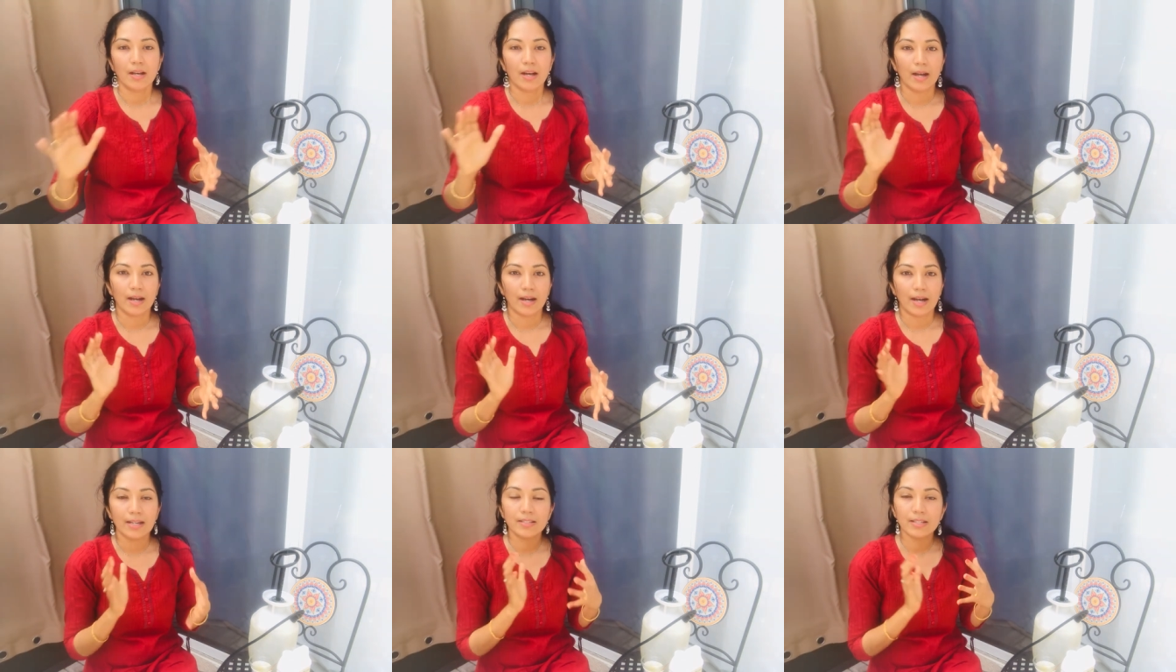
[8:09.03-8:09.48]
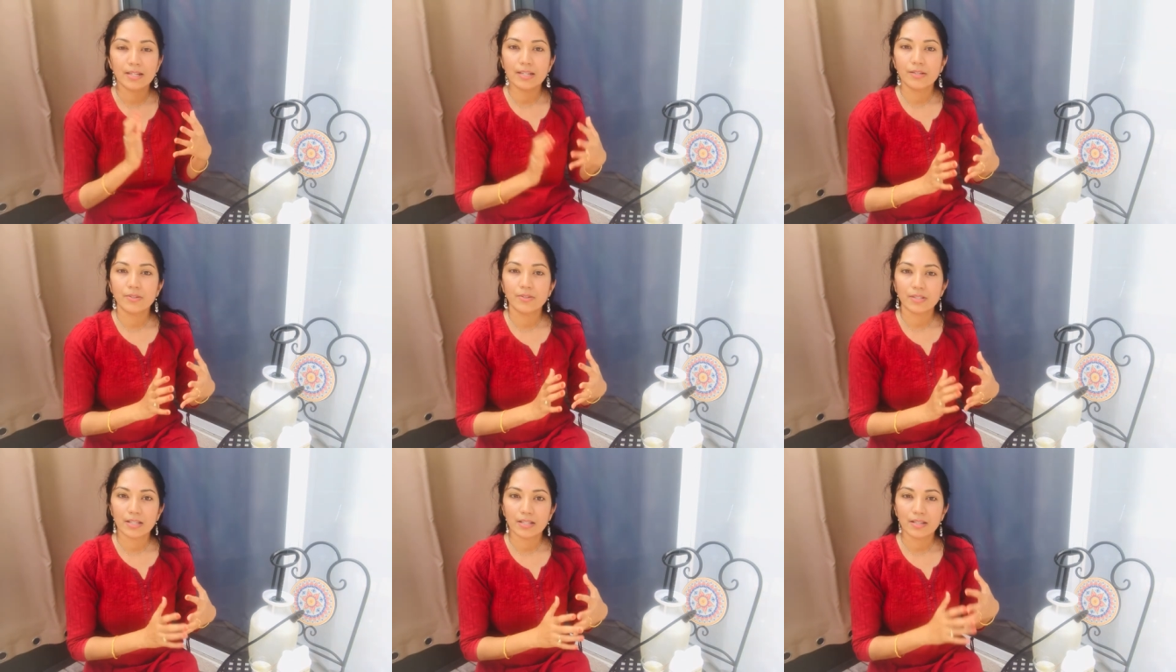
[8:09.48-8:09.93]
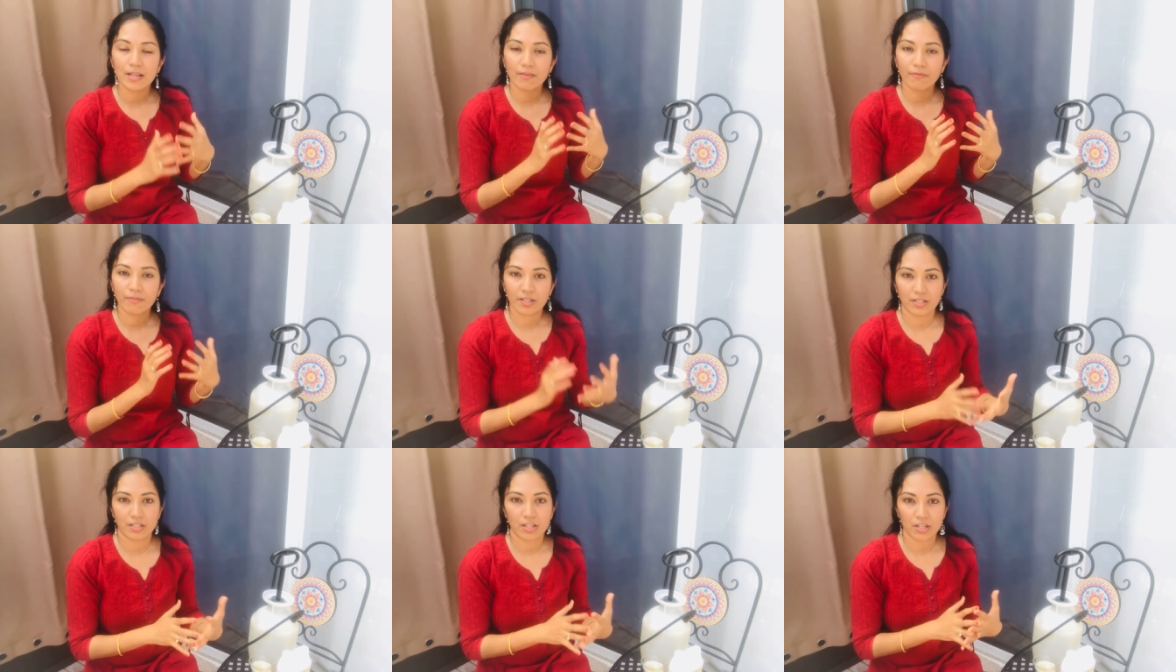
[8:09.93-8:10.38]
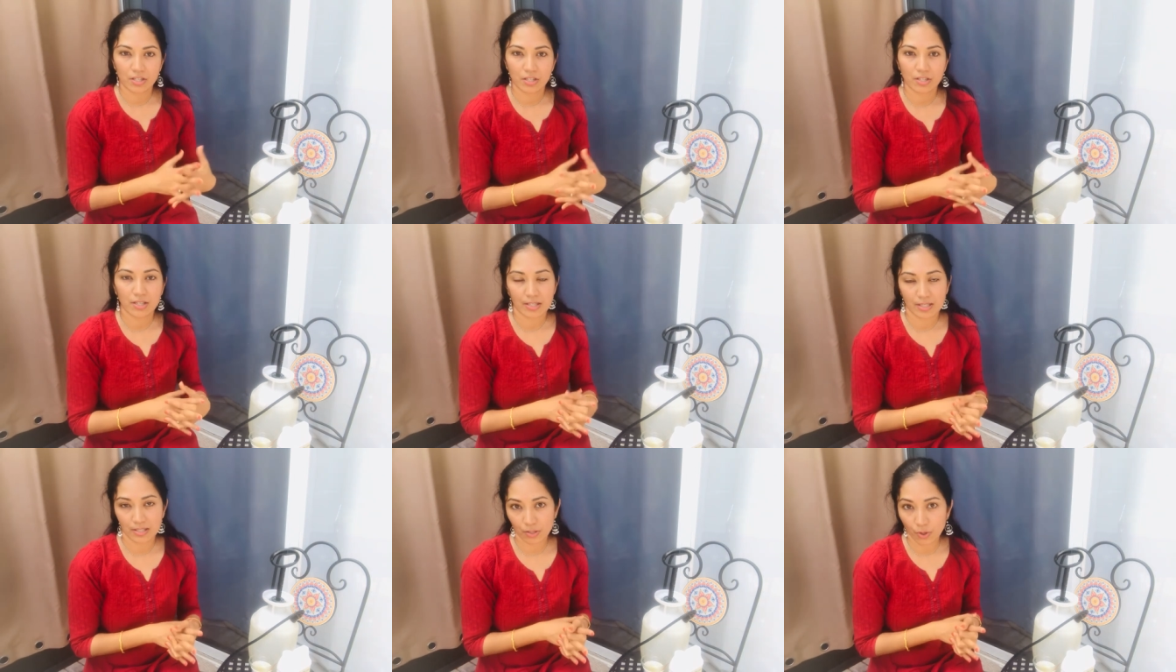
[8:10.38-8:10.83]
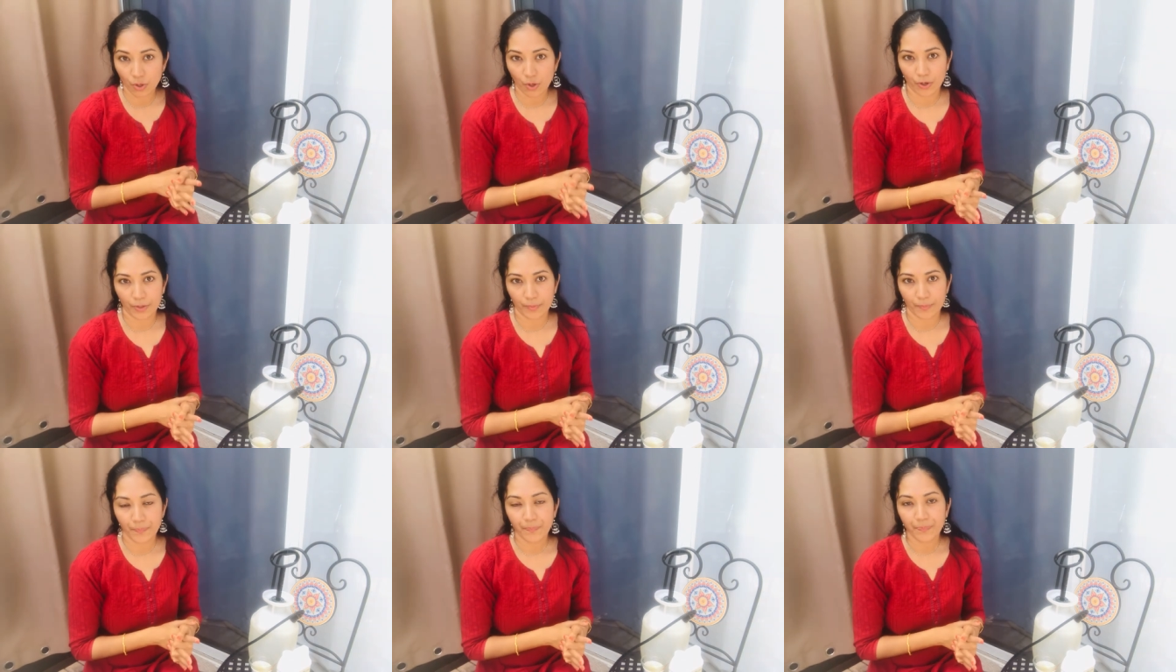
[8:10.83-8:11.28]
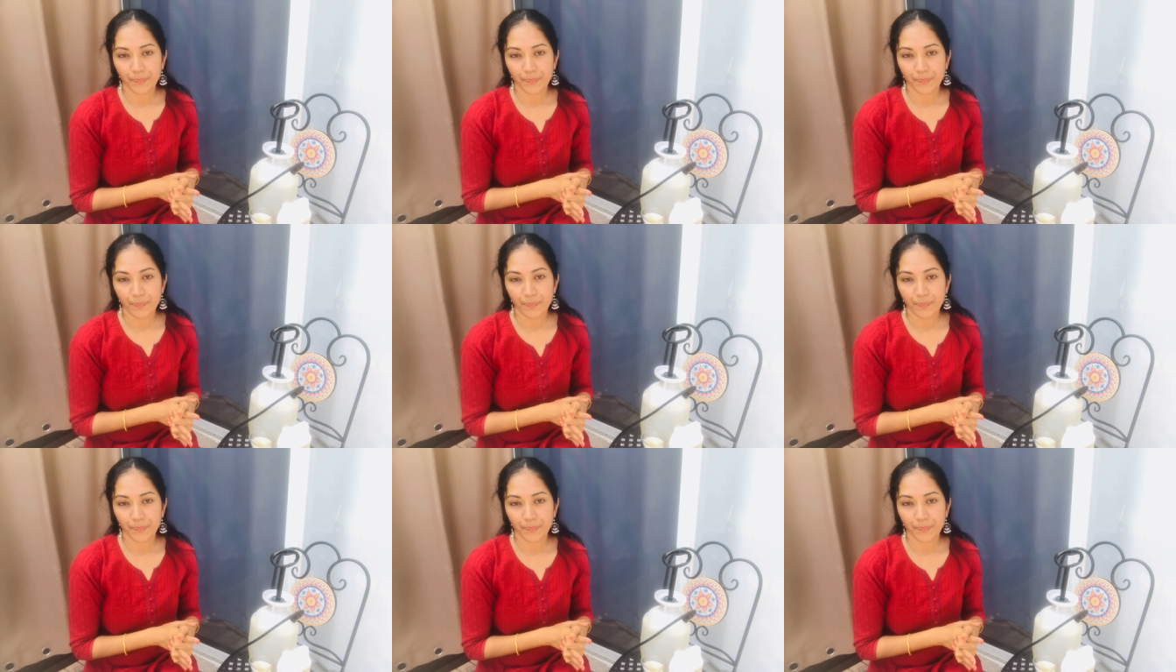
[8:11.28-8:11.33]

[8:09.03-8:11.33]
uh, until you see the infestation is gone